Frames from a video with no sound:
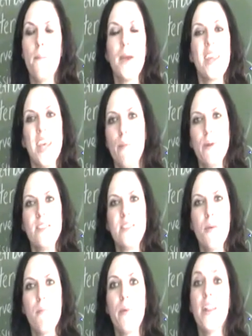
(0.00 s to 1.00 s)
But keep it
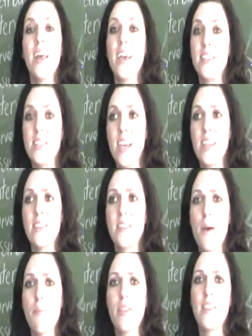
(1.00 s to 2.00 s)
simple and test
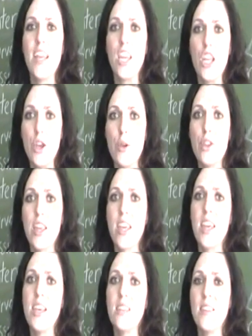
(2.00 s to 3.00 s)
something that you think
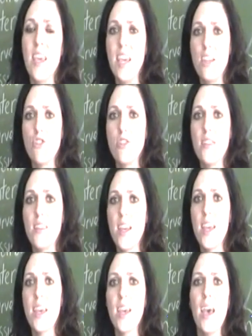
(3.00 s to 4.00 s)
is
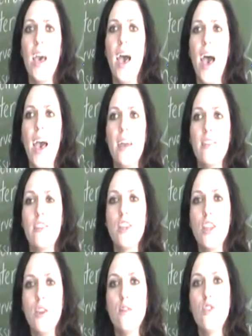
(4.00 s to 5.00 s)
interesting,
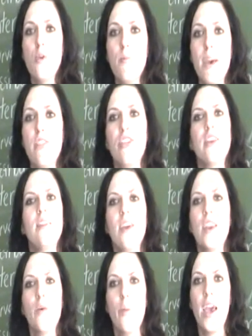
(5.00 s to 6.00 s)
and use your method
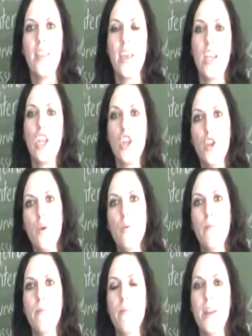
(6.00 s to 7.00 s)
in a way that
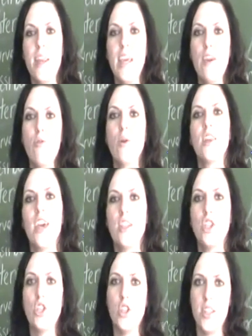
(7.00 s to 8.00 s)
you believe will
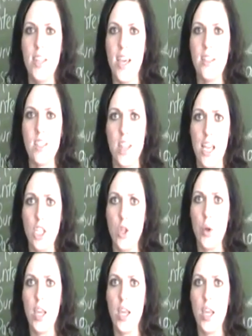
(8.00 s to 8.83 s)
get you to the data that you